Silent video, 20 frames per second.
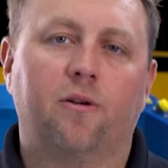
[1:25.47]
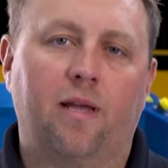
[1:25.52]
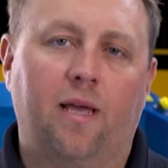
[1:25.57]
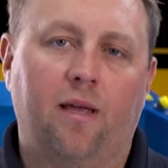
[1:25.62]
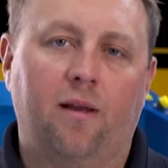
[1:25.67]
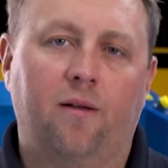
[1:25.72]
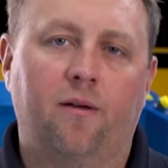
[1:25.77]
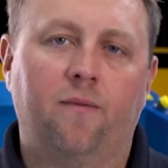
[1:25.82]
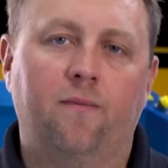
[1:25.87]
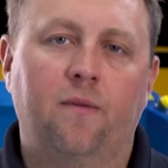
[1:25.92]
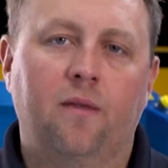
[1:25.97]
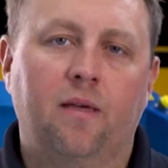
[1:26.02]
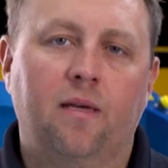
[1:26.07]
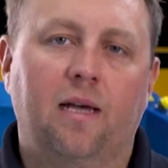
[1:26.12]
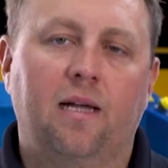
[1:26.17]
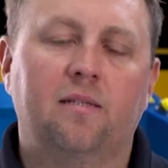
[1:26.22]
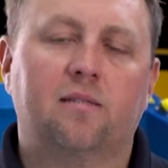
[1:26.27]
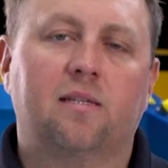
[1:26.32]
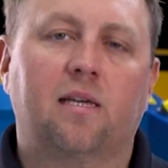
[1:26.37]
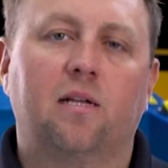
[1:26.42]
data
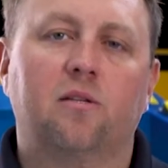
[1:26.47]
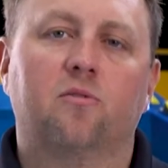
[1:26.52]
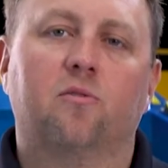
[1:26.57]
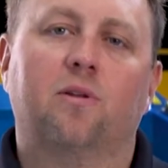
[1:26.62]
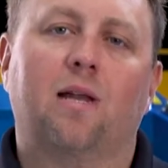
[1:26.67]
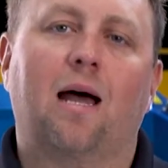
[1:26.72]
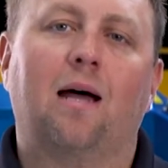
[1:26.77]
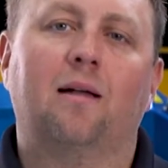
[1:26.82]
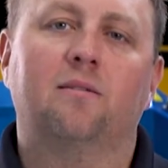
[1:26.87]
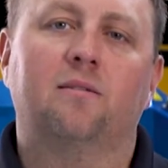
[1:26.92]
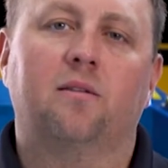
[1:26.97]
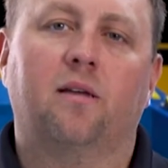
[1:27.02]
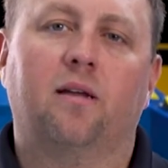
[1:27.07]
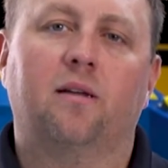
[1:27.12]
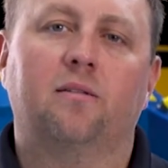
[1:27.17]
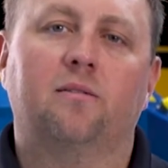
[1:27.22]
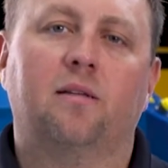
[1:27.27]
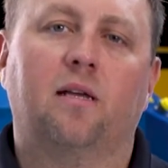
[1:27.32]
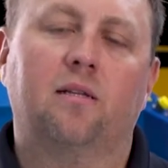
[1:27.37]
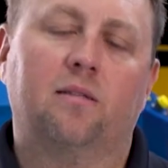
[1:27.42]
and schedule an on-site
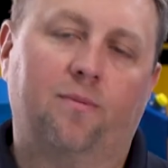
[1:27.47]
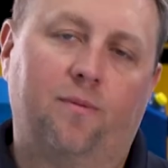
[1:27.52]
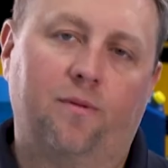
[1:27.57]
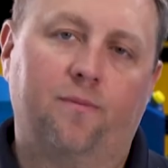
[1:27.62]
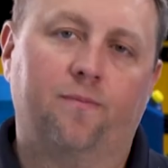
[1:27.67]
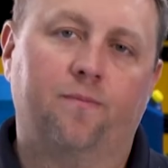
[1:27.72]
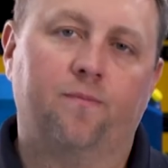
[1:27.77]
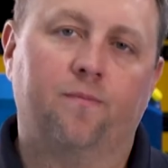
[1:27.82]
assessment.